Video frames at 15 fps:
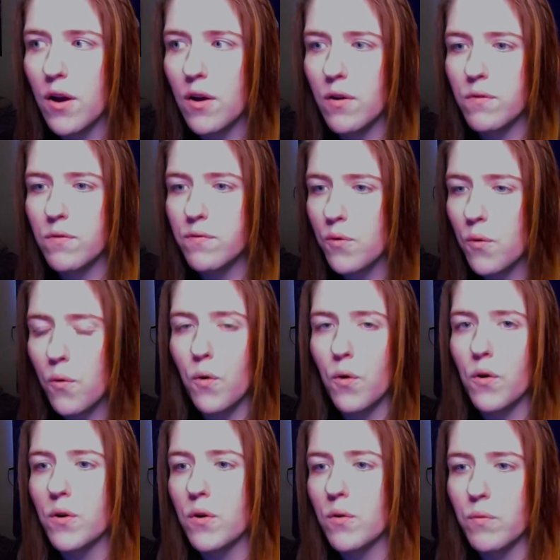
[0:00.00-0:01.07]

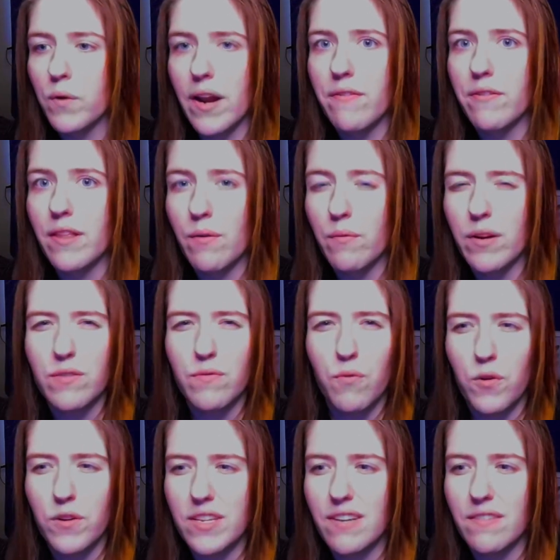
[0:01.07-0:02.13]
for whatever that was,
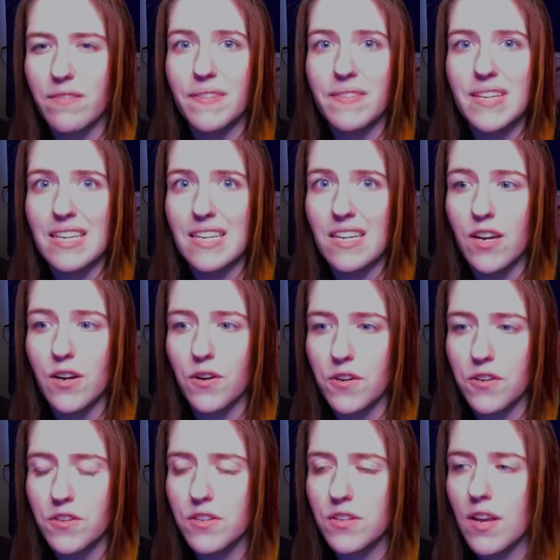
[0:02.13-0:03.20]
14, 15
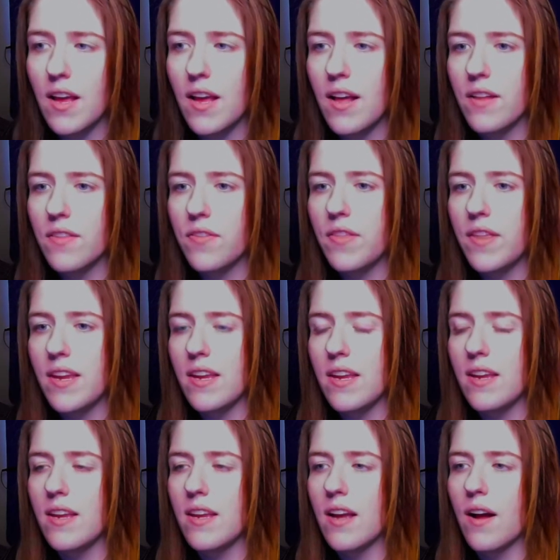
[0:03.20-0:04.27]
years.
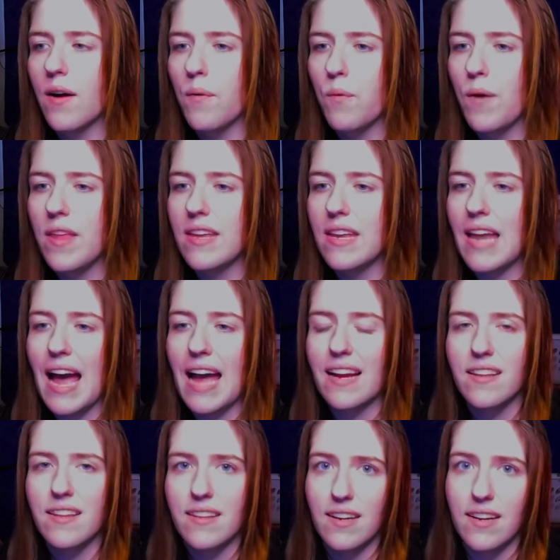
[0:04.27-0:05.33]
The way that
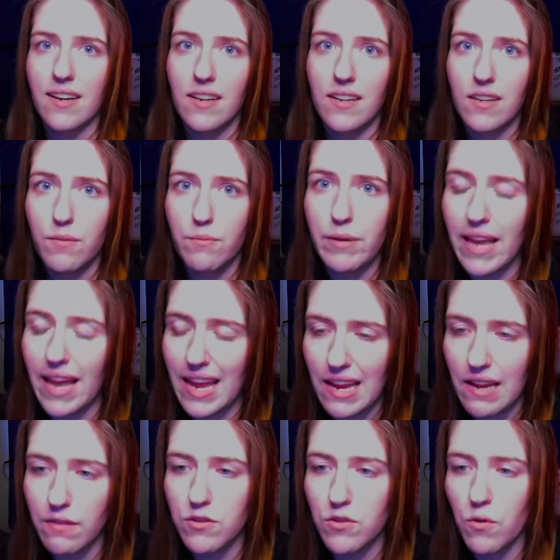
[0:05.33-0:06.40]
Agatha
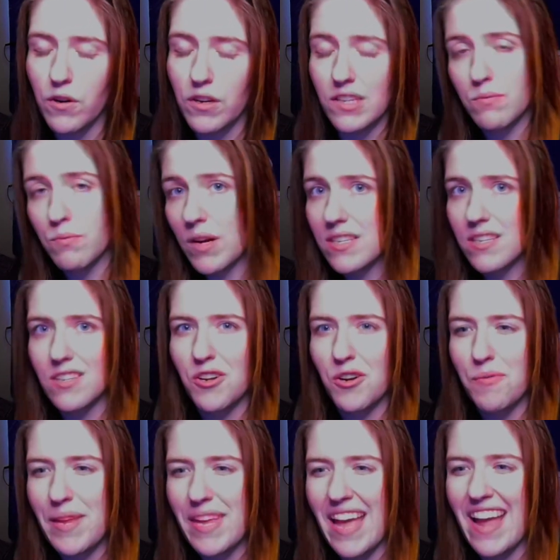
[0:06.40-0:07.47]
behaves or expresses her
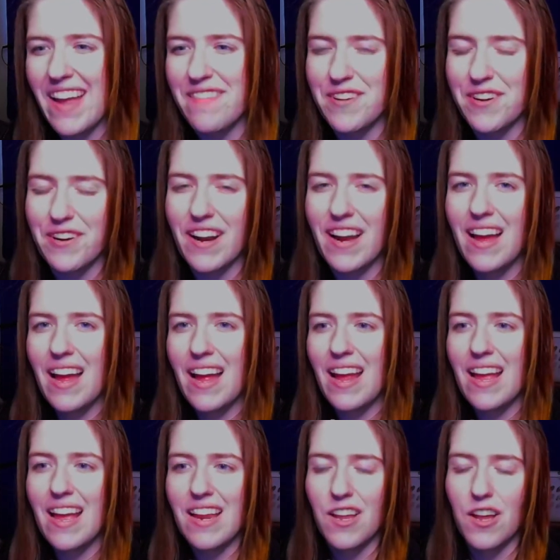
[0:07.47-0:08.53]
behavior
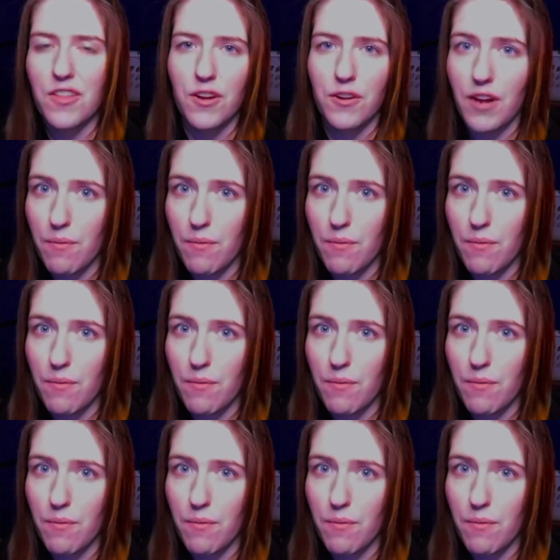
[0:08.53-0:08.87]
in the couple